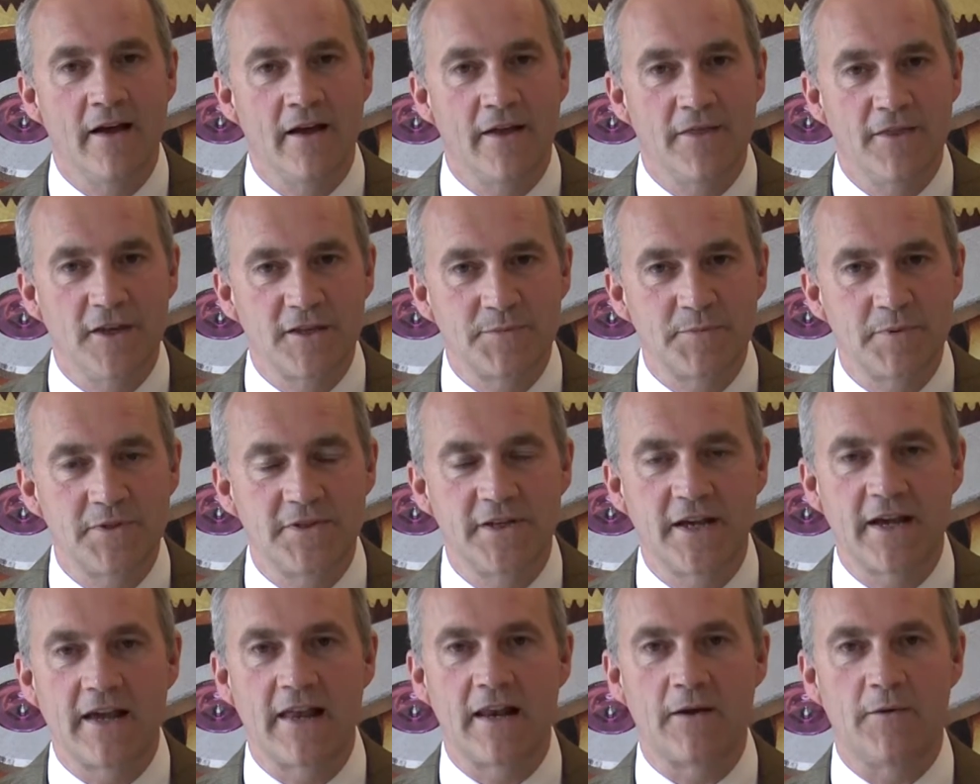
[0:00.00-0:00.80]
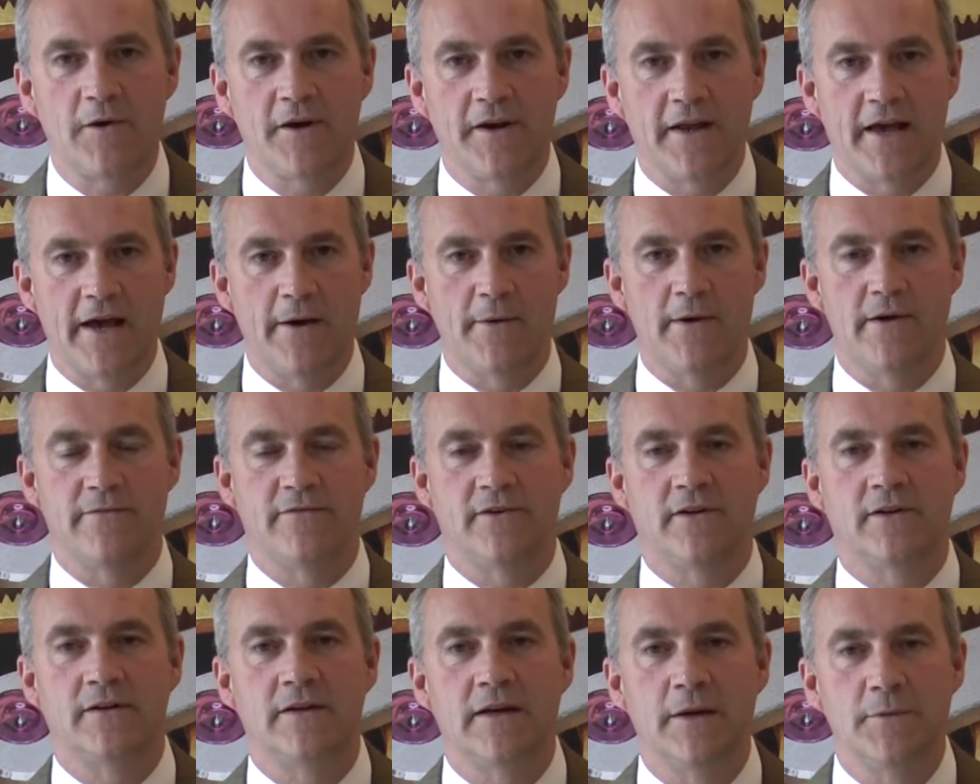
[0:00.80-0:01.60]
This particular one,
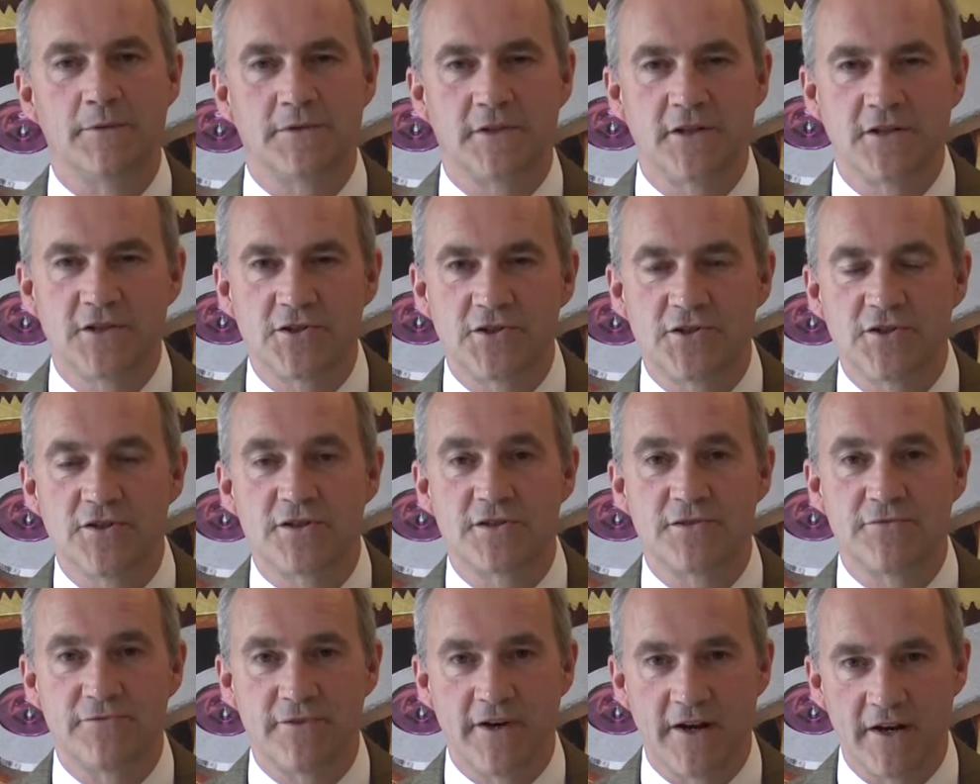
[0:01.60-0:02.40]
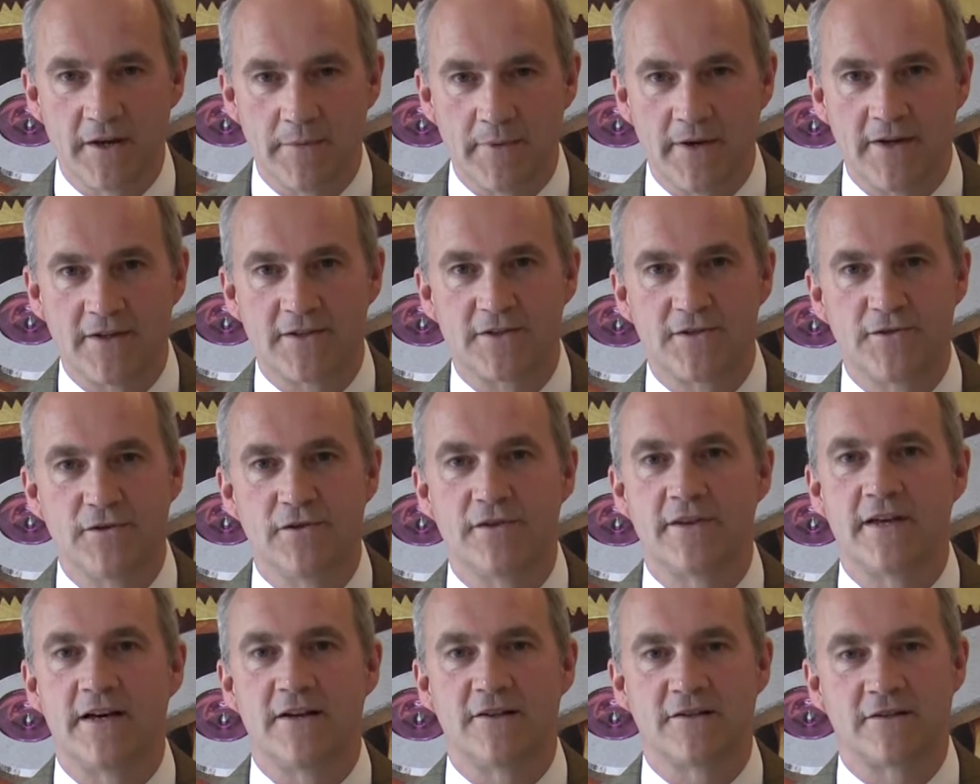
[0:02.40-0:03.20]
however, it was introduced around about
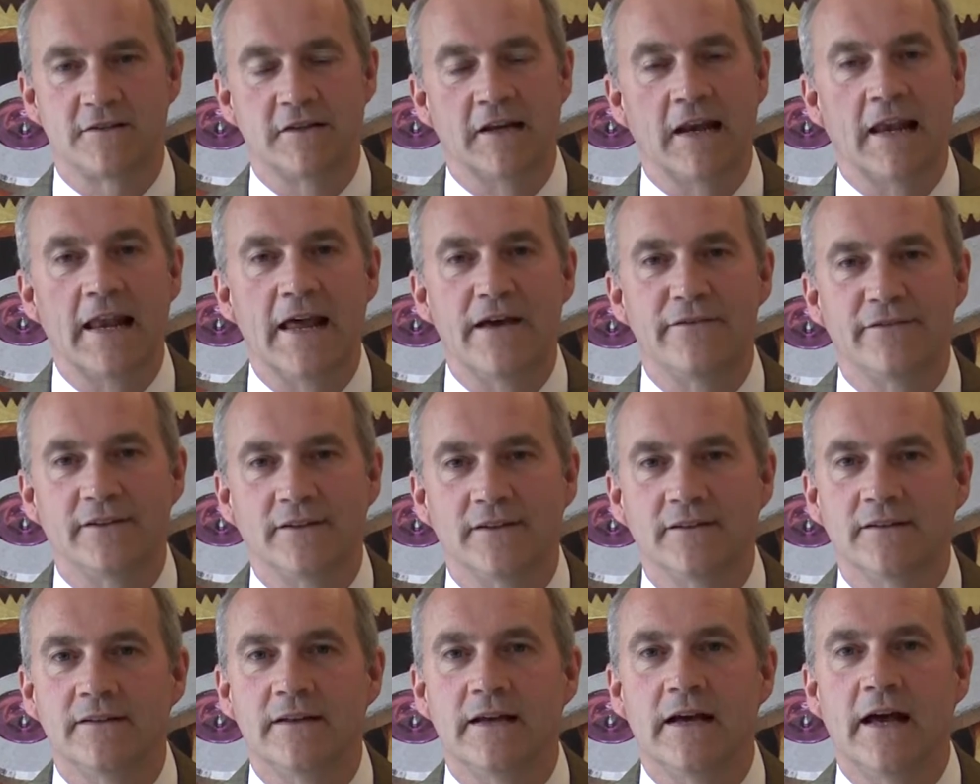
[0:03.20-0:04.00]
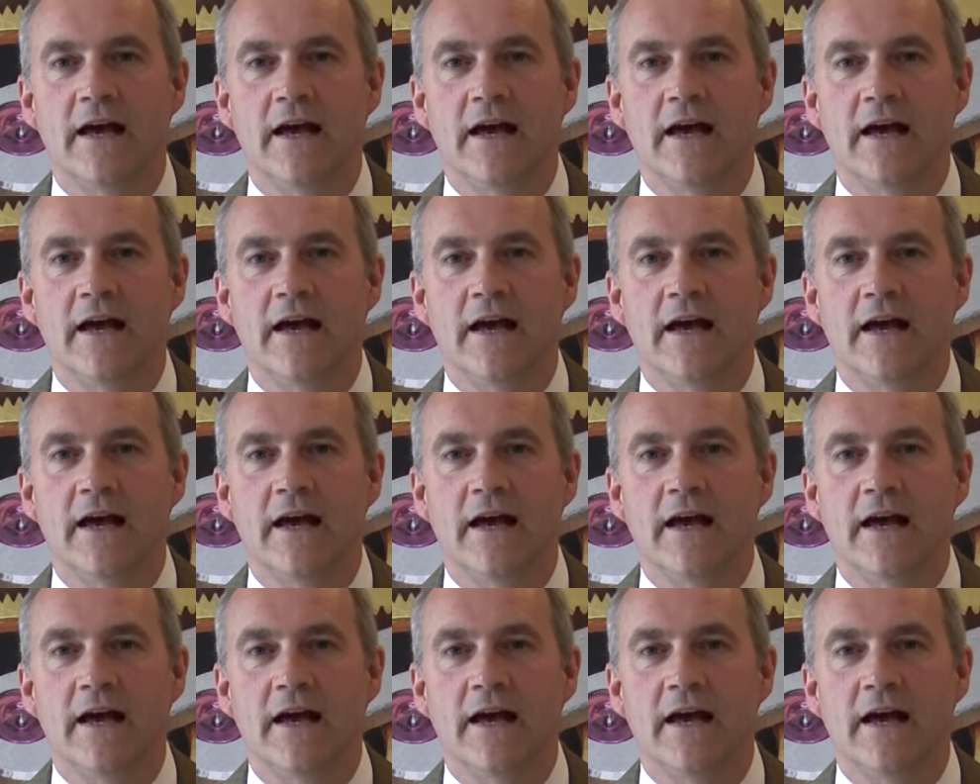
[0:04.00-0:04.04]
2011,